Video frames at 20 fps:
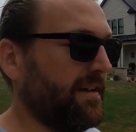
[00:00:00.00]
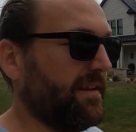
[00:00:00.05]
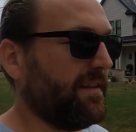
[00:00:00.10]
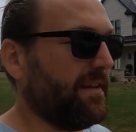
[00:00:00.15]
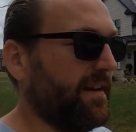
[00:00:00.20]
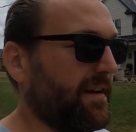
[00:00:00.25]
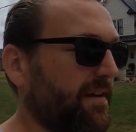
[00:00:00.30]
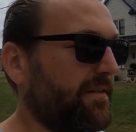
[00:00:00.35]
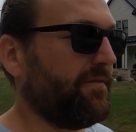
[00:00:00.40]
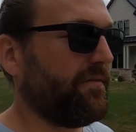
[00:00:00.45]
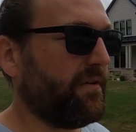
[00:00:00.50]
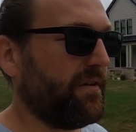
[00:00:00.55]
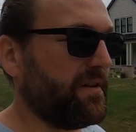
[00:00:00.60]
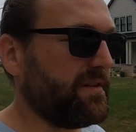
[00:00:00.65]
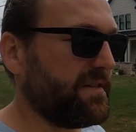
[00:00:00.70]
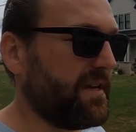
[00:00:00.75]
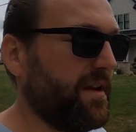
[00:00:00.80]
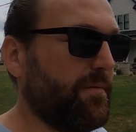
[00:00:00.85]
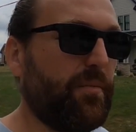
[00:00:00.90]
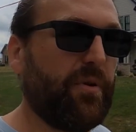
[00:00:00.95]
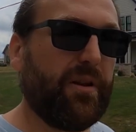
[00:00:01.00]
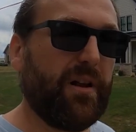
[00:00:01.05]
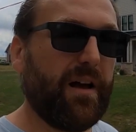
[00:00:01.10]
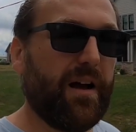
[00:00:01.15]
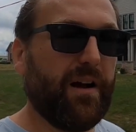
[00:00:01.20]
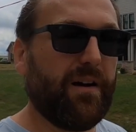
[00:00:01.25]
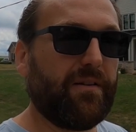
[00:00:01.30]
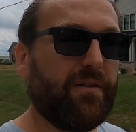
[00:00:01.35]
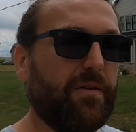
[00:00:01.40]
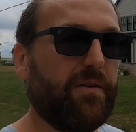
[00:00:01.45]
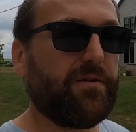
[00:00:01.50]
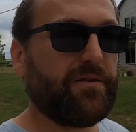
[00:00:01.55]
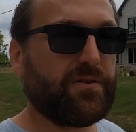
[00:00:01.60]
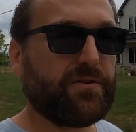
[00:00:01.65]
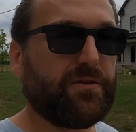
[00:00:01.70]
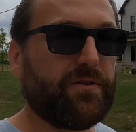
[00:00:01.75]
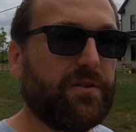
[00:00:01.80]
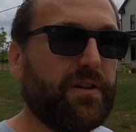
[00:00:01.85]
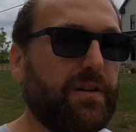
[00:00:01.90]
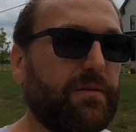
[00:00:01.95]
like for example how to
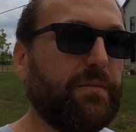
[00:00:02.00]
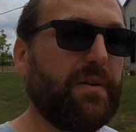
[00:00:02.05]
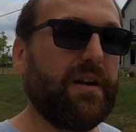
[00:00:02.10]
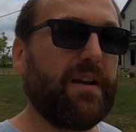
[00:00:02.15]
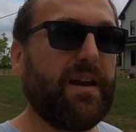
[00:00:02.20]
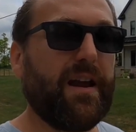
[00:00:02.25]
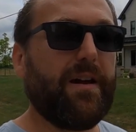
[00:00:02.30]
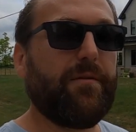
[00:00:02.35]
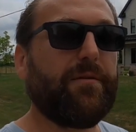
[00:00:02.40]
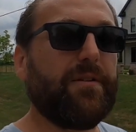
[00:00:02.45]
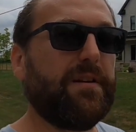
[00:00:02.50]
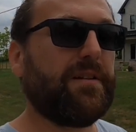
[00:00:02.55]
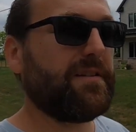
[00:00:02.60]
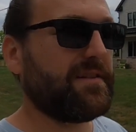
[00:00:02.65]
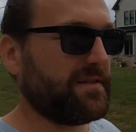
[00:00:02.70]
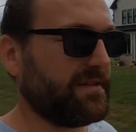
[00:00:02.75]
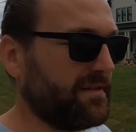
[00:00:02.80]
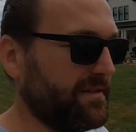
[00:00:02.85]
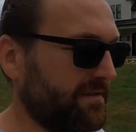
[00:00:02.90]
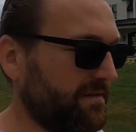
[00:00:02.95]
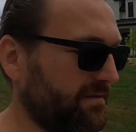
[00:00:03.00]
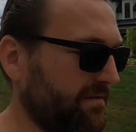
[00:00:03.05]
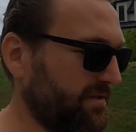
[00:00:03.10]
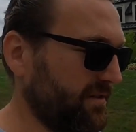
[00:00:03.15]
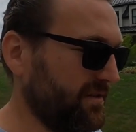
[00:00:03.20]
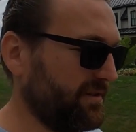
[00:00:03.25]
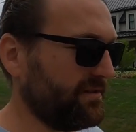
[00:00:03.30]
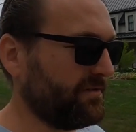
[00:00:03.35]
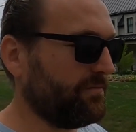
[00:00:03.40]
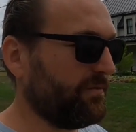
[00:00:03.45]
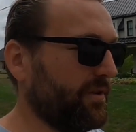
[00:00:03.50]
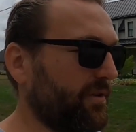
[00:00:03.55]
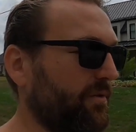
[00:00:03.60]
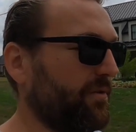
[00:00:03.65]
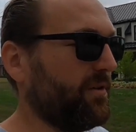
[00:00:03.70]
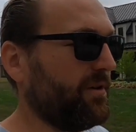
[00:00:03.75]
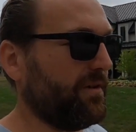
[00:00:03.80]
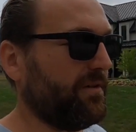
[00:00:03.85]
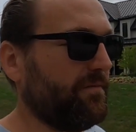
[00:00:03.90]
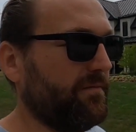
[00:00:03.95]
ensure that my camera doesn't just
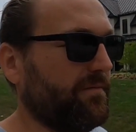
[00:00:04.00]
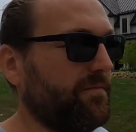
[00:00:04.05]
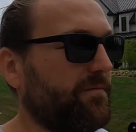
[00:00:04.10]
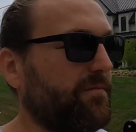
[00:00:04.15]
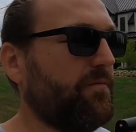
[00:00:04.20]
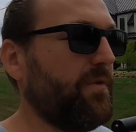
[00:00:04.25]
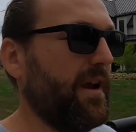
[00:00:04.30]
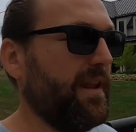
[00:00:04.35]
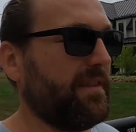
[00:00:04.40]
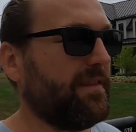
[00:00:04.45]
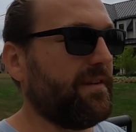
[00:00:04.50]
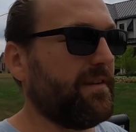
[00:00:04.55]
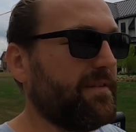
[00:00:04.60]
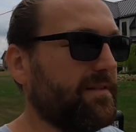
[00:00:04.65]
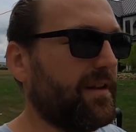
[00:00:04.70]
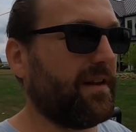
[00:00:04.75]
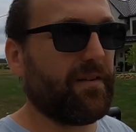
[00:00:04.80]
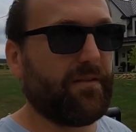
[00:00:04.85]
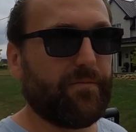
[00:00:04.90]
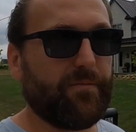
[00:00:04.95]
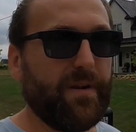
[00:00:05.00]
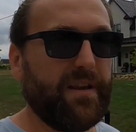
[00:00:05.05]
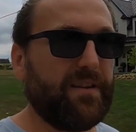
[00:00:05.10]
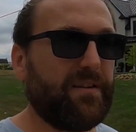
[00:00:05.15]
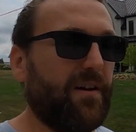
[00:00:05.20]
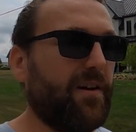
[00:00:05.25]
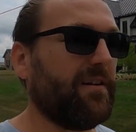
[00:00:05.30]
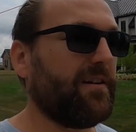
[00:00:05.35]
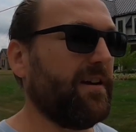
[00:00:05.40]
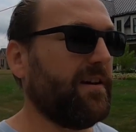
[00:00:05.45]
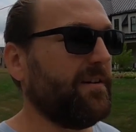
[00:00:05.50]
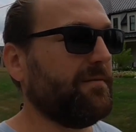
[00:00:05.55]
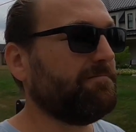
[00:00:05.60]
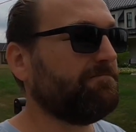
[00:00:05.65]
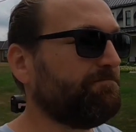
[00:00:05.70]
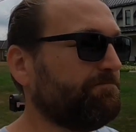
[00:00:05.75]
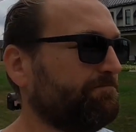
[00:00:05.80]
record wind instead of me talking.